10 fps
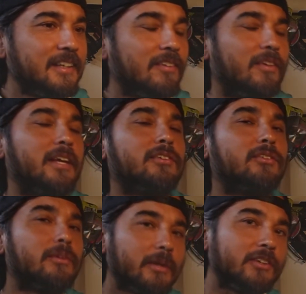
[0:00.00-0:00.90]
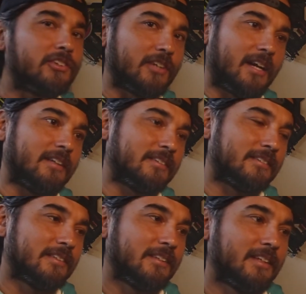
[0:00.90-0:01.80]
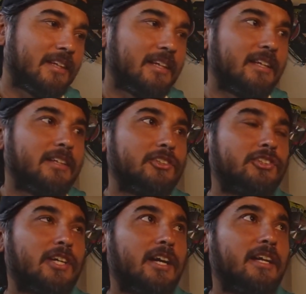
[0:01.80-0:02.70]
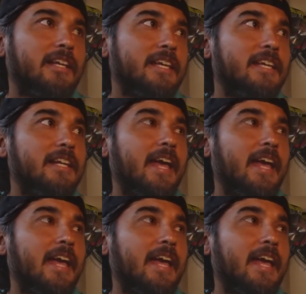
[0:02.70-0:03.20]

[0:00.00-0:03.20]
The next 3 shots hit